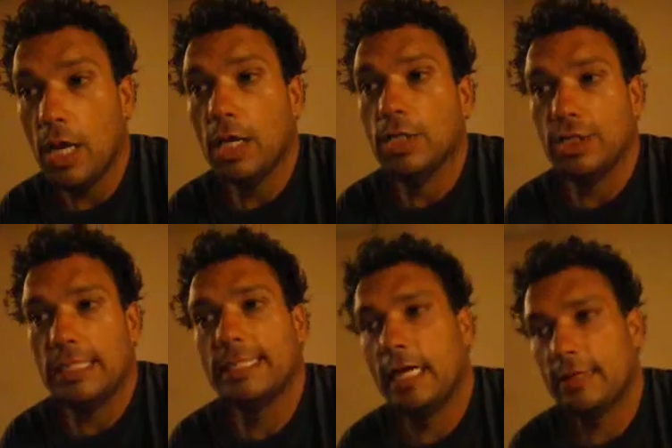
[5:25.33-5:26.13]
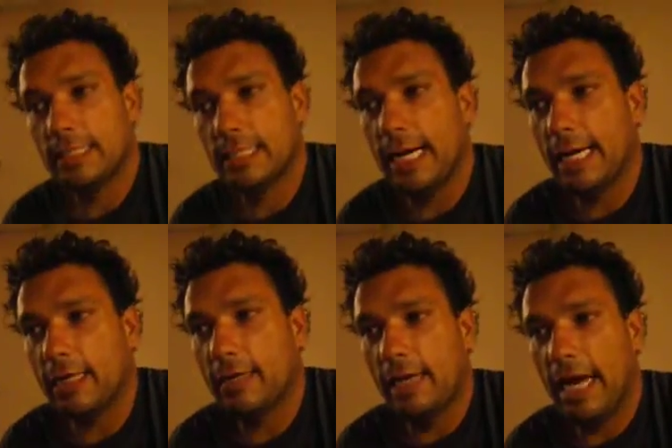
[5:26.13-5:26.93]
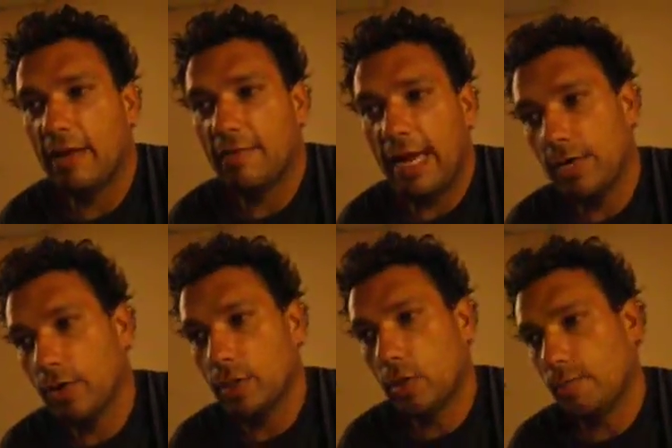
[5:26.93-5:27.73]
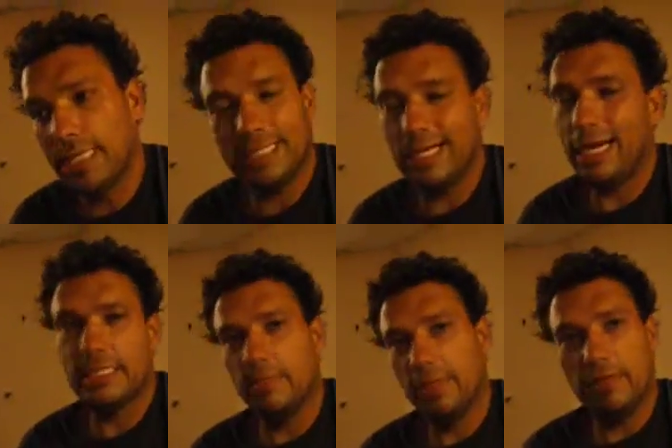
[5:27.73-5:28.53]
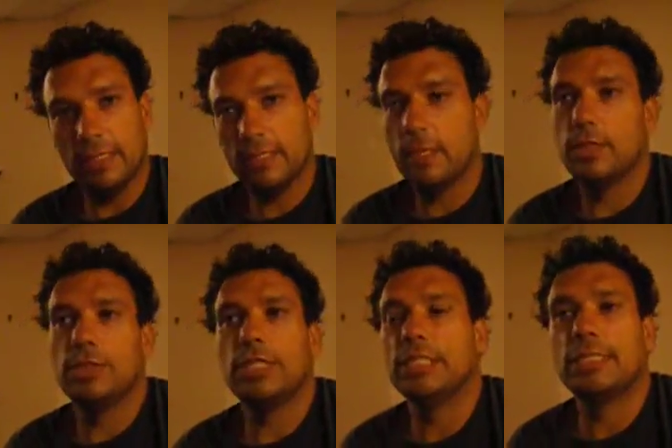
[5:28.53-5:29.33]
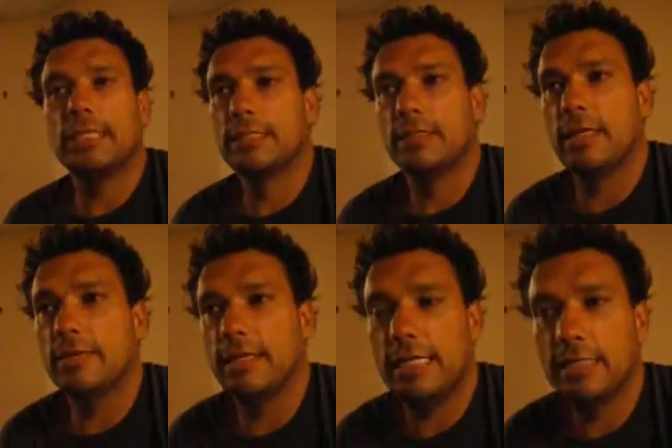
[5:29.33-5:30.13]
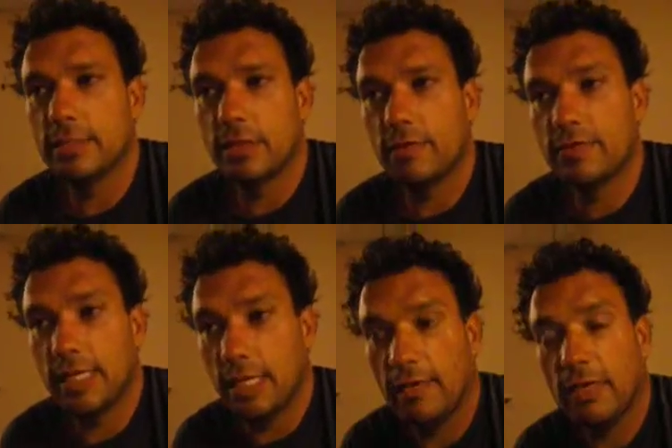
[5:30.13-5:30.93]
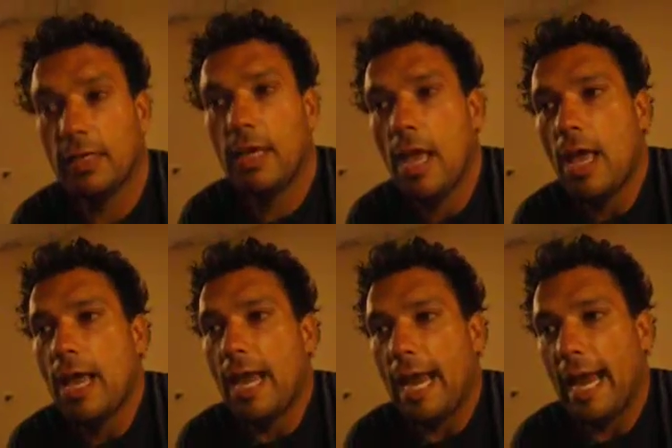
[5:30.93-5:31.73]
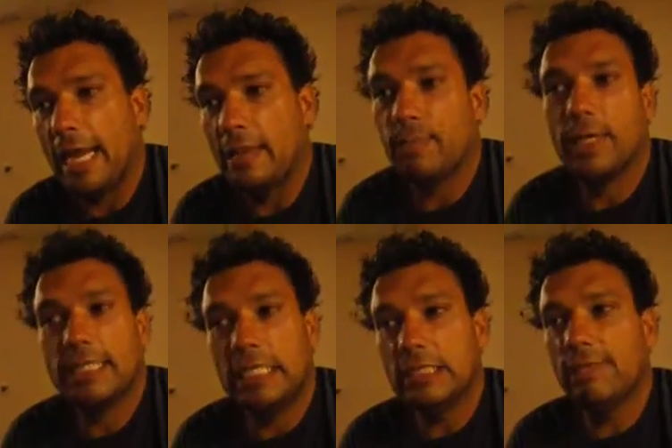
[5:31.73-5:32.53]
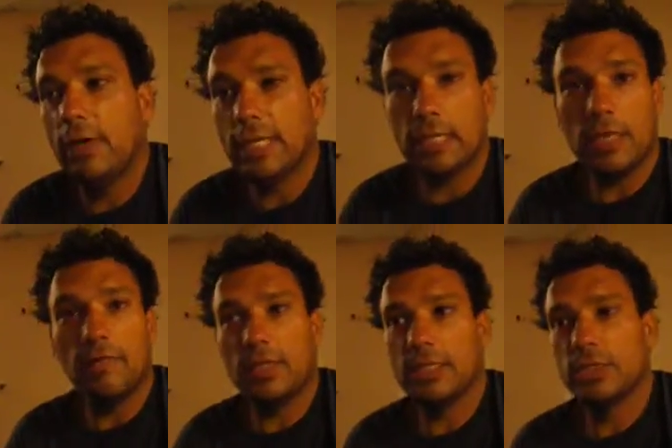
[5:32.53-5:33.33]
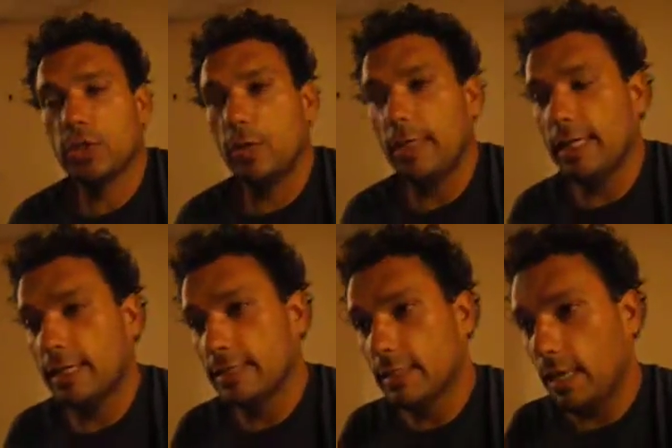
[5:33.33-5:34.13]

she's now decided, out of anger alone, because the guy's oblivious, she just doesn't think that he deserves any of it. And plus he's falling in love with this girl because,